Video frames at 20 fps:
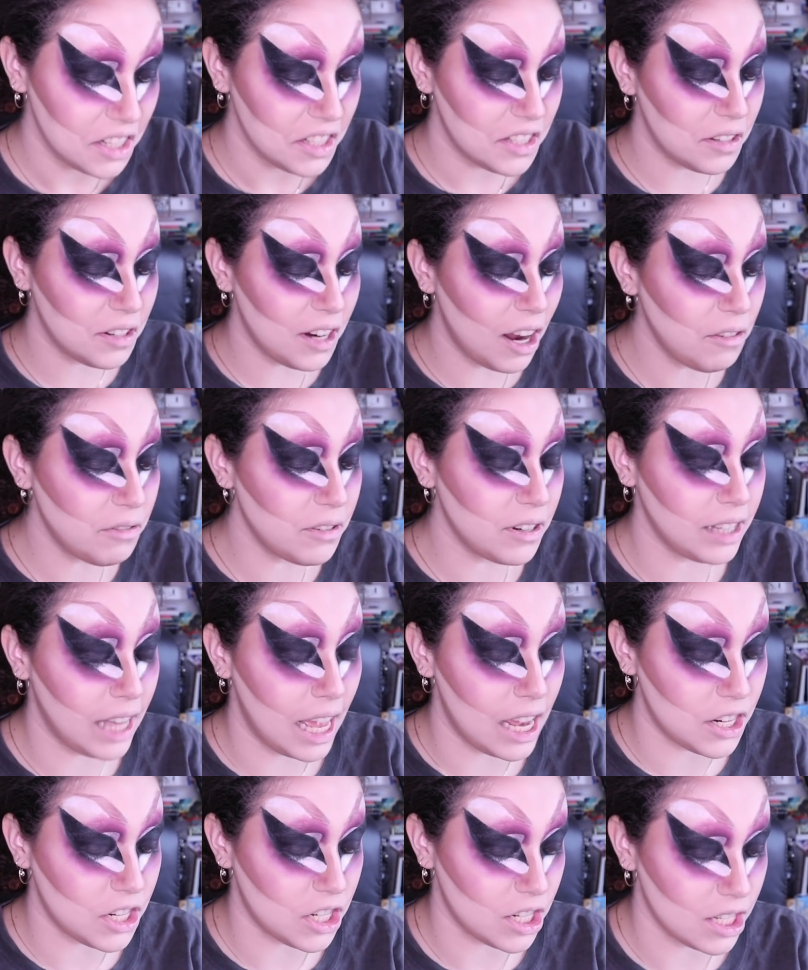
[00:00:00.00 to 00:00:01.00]
So now for
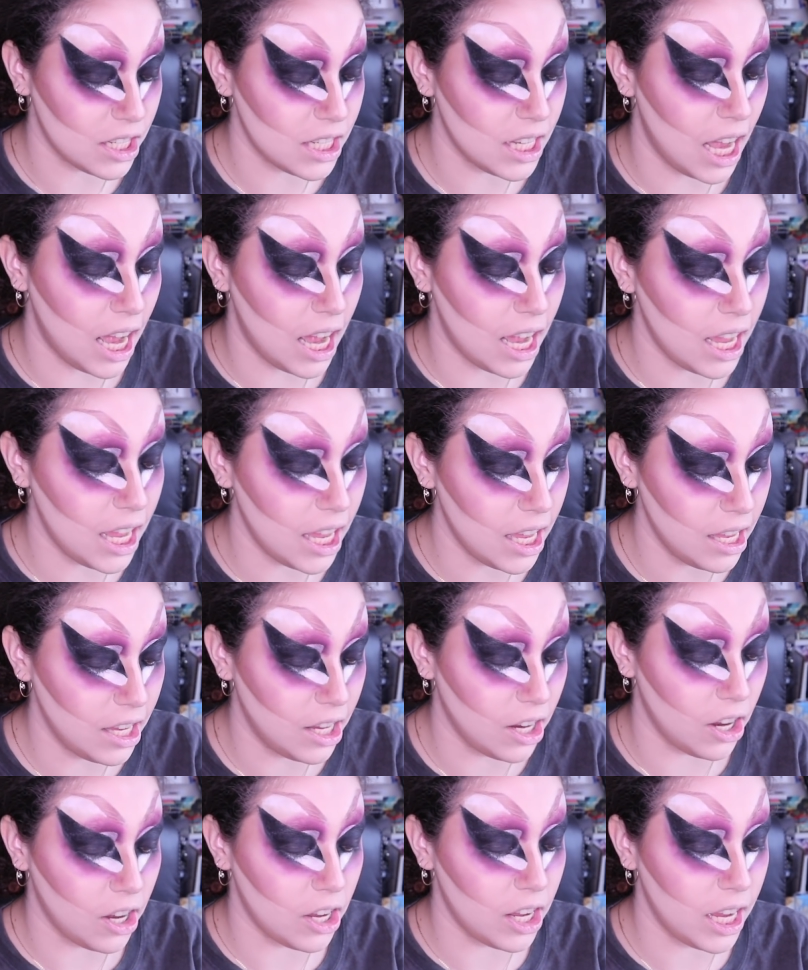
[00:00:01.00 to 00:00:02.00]
lashes. I
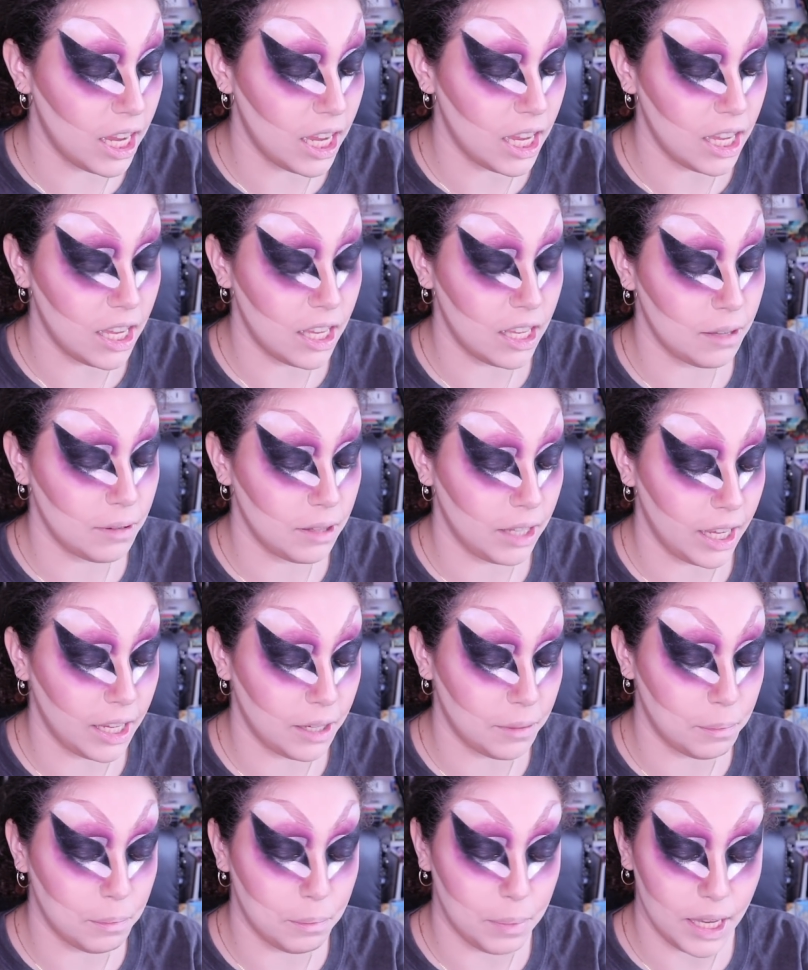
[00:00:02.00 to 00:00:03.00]
got a
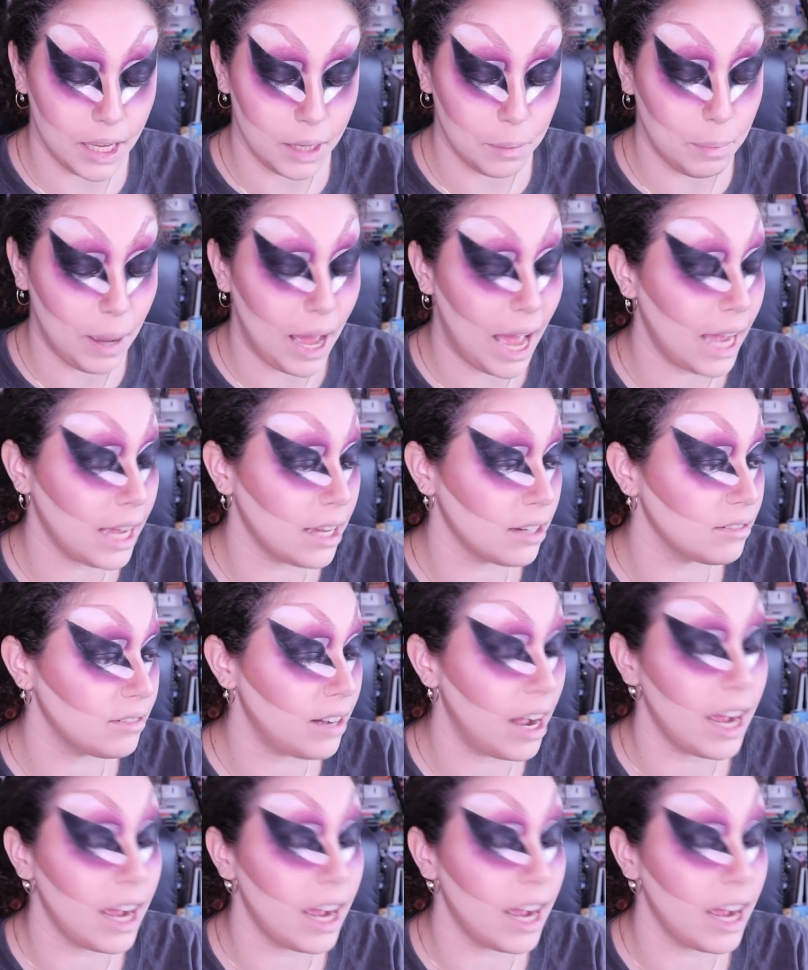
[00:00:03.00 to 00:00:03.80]
like big pack of